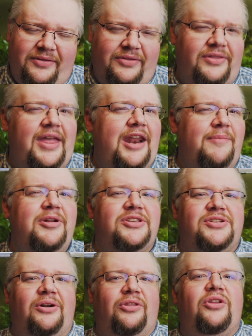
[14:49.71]
Then I'm going to
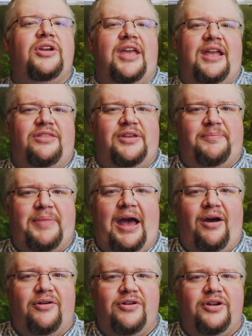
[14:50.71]
start looking at the
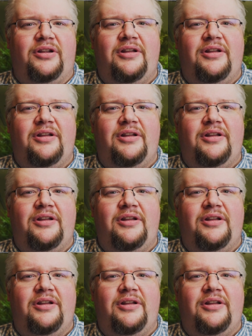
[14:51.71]
powdered